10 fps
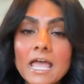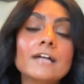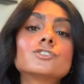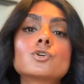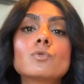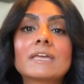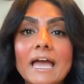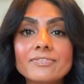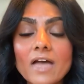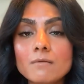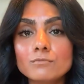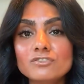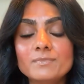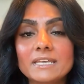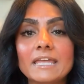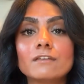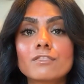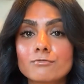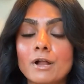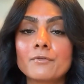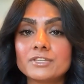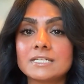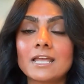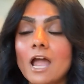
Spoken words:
And so, get that movement in throughout the day.